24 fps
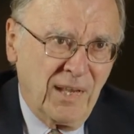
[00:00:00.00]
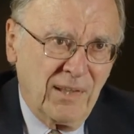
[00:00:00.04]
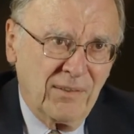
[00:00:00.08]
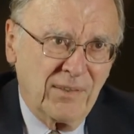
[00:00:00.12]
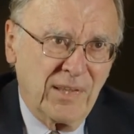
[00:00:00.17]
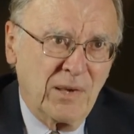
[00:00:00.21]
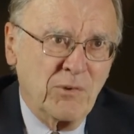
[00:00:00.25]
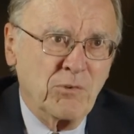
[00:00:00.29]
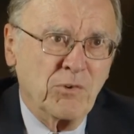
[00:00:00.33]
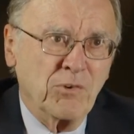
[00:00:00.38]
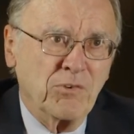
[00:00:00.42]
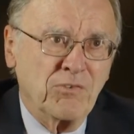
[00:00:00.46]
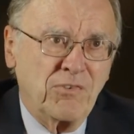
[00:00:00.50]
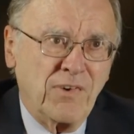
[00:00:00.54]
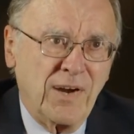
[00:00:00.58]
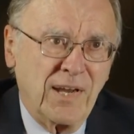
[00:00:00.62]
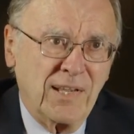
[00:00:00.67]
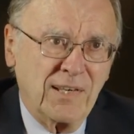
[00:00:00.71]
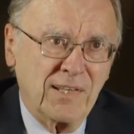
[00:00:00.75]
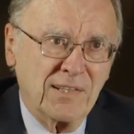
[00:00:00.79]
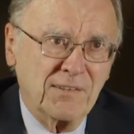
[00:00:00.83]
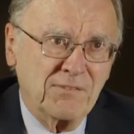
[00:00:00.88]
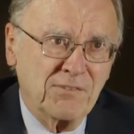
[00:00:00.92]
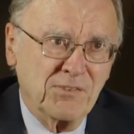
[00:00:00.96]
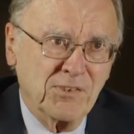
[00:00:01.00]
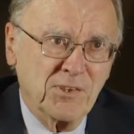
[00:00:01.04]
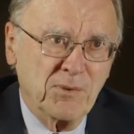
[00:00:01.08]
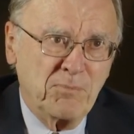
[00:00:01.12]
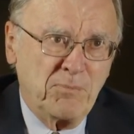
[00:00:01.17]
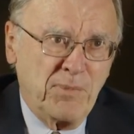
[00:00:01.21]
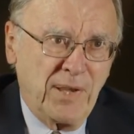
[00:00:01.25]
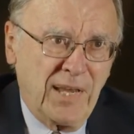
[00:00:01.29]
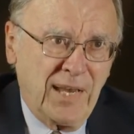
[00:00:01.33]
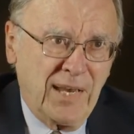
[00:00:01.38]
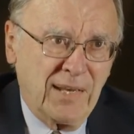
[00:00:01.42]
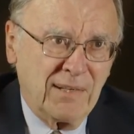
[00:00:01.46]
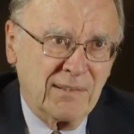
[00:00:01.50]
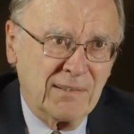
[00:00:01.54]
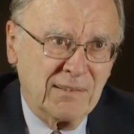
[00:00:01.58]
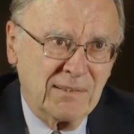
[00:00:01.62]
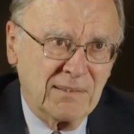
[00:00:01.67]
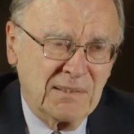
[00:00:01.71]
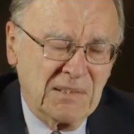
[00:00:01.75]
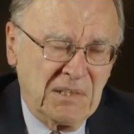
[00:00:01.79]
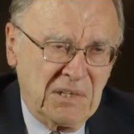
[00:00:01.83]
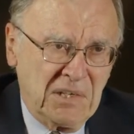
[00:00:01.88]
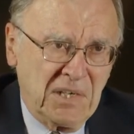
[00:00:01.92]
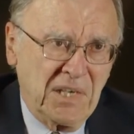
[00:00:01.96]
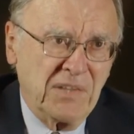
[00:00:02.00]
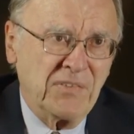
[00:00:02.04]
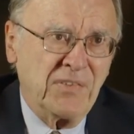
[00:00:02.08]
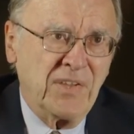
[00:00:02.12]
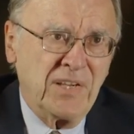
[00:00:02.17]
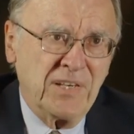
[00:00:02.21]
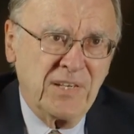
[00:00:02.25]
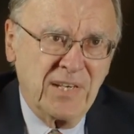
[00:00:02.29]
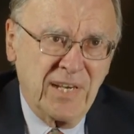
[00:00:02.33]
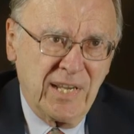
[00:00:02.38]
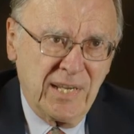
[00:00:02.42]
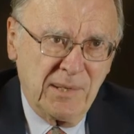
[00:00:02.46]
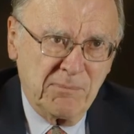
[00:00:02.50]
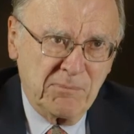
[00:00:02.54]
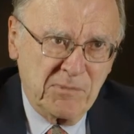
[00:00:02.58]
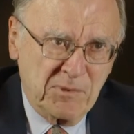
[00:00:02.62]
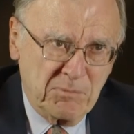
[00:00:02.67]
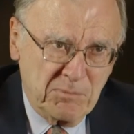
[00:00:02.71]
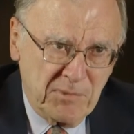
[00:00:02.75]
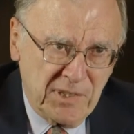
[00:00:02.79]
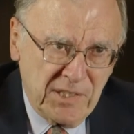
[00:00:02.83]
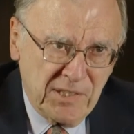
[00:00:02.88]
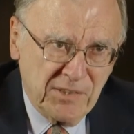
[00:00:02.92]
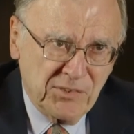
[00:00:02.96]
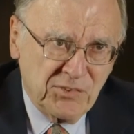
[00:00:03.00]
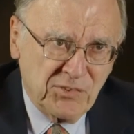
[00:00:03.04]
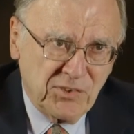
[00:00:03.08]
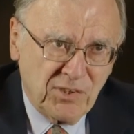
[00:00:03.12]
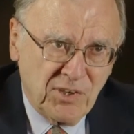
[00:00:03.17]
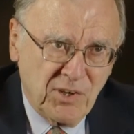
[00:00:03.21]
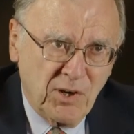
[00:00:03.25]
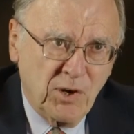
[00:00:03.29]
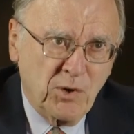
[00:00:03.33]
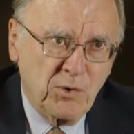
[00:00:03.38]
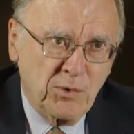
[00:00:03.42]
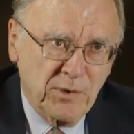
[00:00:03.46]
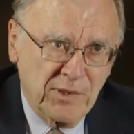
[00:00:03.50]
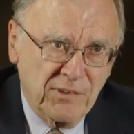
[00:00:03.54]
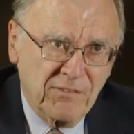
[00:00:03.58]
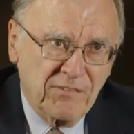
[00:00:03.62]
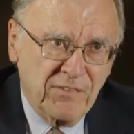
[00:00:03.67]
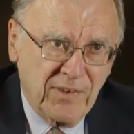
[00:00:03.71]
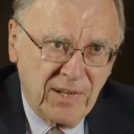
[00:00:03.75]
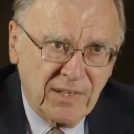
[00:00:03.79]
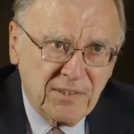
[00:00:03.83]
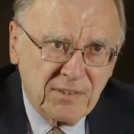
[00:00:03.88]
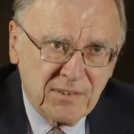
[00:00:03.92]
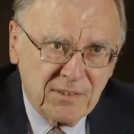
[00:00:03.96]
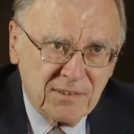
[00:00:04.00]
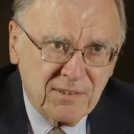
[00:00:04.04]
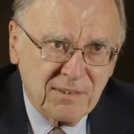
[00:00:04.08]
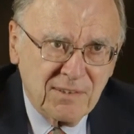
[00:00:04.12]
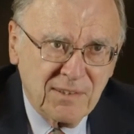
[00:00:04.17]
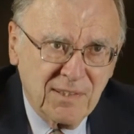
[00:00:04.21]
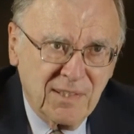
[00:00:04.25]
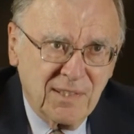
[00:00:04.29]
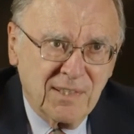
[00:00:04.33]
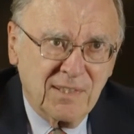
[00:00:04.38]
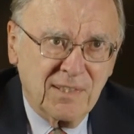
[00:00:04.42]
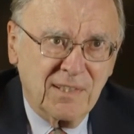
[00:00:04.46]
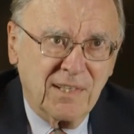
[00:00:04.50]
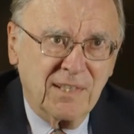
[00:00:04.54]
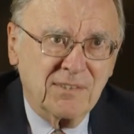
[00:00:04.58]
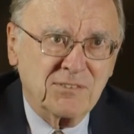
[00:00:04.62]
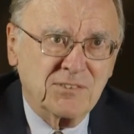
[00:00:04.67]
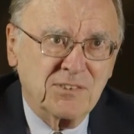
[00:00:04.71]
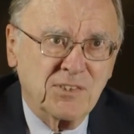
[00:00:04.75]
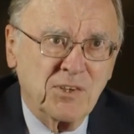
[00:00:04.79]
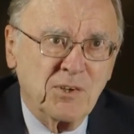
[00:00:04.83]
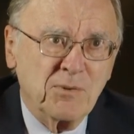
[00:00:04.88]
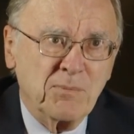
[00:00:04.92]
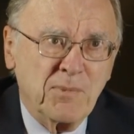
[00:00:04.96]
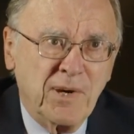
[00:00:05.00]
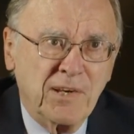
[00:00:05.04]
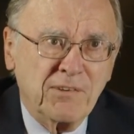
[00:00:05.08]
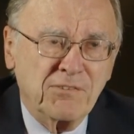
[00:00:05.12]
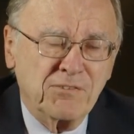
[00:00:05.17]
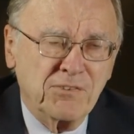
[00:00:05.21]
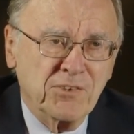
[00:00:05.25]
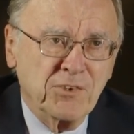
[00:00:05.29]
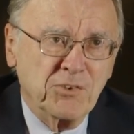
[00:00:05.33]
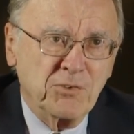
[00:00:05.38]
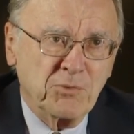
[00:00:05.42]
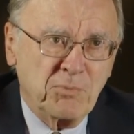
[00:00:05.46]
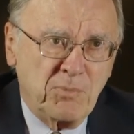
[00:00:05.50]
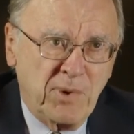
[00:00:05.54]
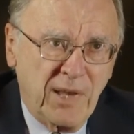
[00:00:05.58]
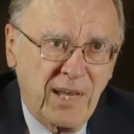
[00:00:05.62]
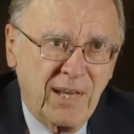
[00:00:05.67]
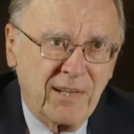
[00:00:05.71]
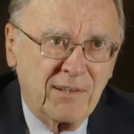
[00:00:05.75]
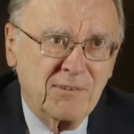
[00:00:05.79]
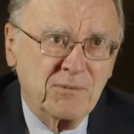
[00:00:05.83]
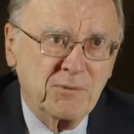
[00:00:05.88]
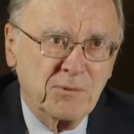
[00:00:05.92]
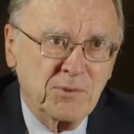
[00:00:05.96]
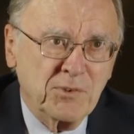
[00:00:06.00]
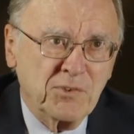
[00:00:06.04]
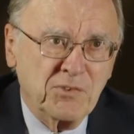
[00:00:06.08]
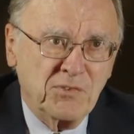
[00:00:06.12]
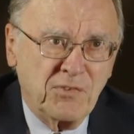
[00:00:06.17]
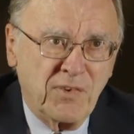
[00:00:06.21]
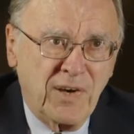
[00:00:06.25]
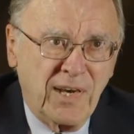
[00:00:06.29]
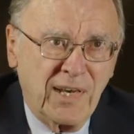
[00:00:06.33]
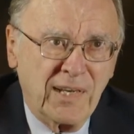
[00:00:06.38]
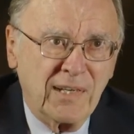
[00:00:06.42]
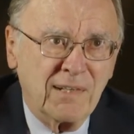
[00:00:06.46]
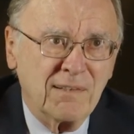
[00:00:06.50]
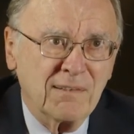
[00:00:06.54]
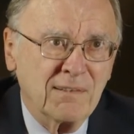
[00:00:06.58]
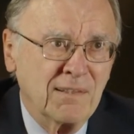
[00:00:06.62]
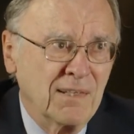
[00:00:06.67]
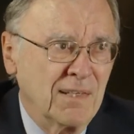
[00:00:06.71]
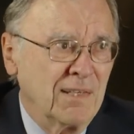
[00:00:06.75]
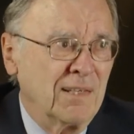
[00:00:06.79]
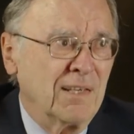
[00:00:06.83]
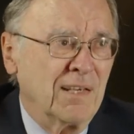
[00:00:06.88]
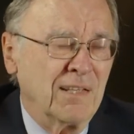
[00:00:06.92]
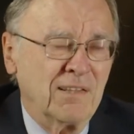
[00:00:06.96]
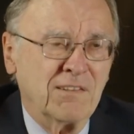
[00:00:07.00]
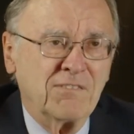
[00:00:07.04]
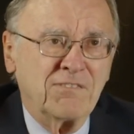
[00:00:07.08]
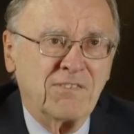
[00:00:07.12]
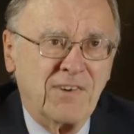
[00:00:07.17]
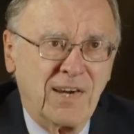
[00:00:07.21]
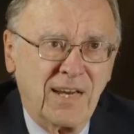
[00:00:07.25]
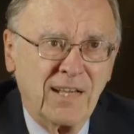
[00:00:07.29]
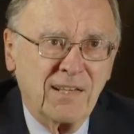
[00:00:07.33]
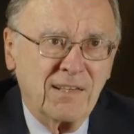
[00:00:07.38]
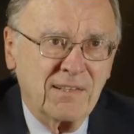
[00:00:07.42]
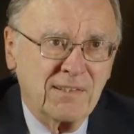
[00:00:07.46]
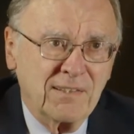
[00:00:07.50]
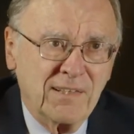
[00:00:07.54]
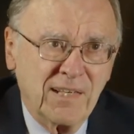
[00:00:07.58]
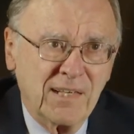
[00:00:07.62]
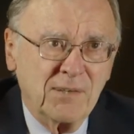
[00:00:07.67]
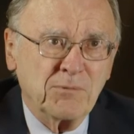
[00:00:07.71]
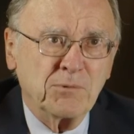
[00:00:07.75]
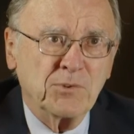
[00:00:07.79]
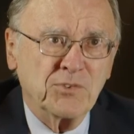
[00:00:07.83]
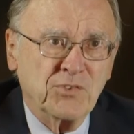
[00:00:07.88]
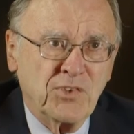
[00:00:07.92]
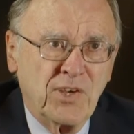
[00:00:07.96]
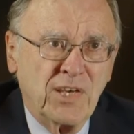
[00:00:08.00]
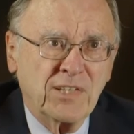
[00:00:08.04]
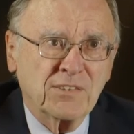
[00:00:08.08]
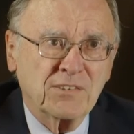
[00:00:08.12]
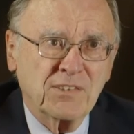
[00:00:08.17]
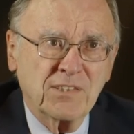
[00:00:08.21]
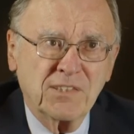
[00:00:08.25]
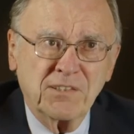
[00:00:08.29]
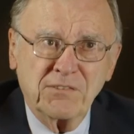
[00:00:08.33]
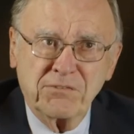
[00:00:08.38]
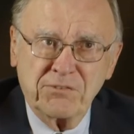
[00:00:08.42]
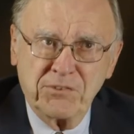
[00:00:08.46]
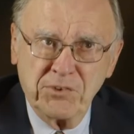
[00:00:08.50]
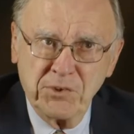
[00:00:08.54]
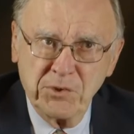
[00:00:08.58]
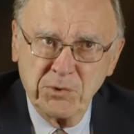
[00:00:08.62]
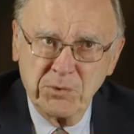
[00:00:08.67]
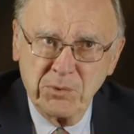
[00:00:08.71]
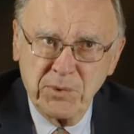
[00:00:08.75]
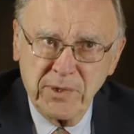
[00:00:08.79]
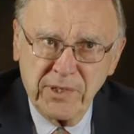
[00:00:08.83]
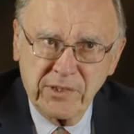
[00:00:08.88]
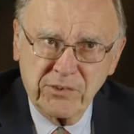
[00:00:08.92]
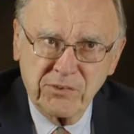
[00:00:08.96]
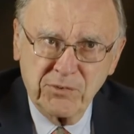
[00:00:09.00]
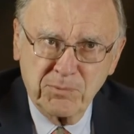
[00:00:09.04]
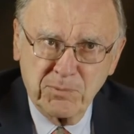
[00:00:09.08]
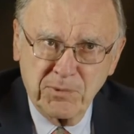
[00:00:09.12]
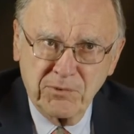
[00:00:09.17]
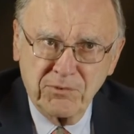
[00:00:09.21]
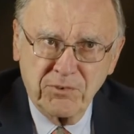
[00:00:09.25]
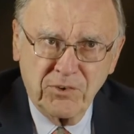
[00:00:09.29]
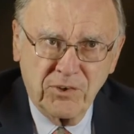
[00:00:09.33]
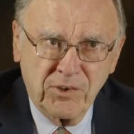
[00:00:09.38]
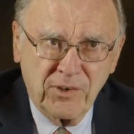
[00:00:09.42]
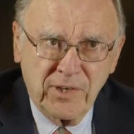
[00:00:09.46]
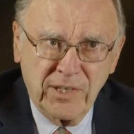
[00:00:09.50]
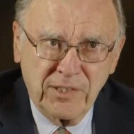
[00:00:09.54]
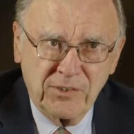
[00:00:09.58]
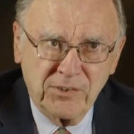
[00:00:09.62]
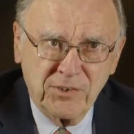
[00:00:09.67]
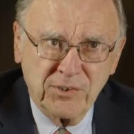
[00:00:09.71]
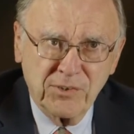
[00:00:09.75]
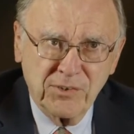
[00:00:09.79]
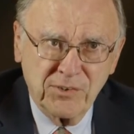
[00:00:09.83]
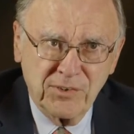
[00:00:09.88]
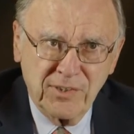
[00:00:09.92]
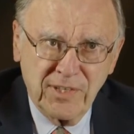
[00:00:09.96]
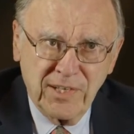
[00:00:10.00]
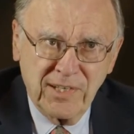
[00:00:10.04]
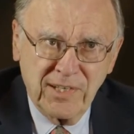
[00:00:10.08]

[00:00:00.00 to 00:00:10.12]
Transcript: They were filing for a patent and they named me as a co inventor. And so my first patent was filed, and the filing date was actually a few weeks before I turned